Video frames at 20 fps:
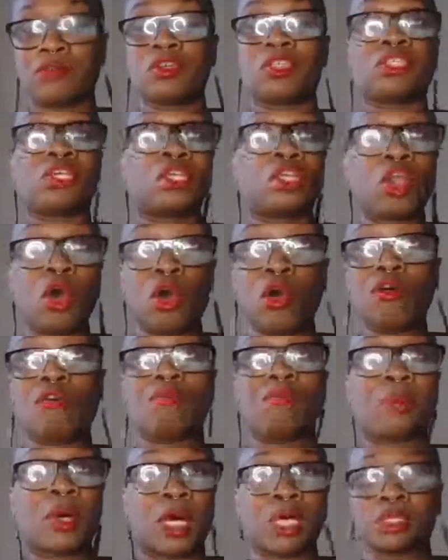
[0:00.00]
There's a lot
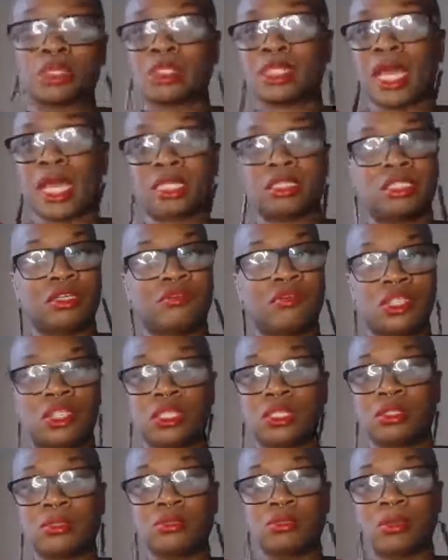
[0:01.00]
of buzz and
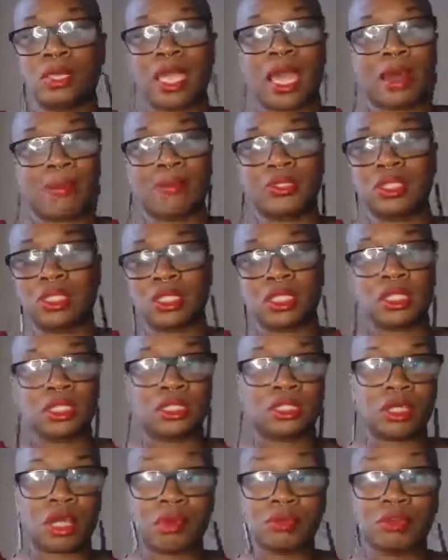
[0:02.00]
activity that normally happens at
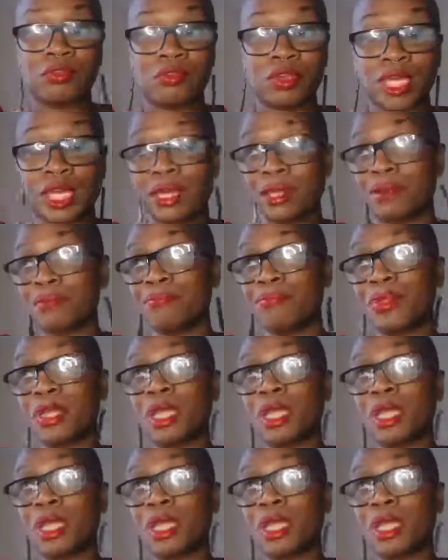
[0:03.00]
this time of year.